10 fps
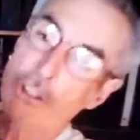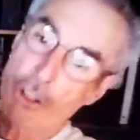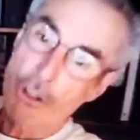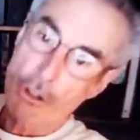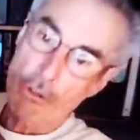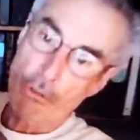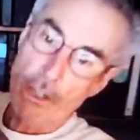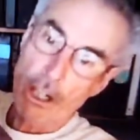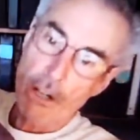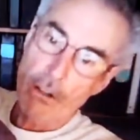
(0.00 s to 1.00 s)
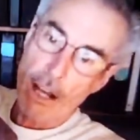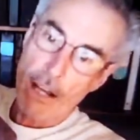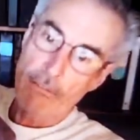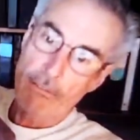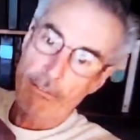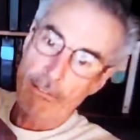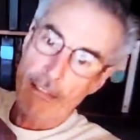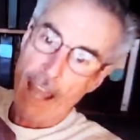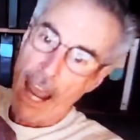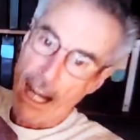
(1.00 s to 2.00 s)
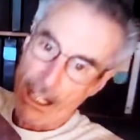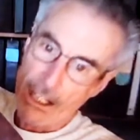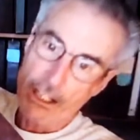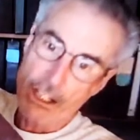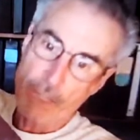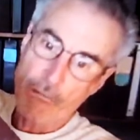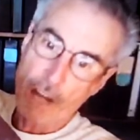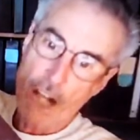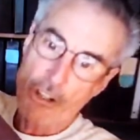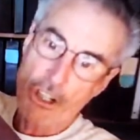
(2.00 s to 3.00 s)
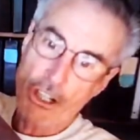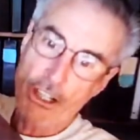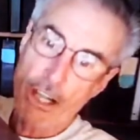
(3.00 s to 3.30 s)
too, you know, I adding and subtraction and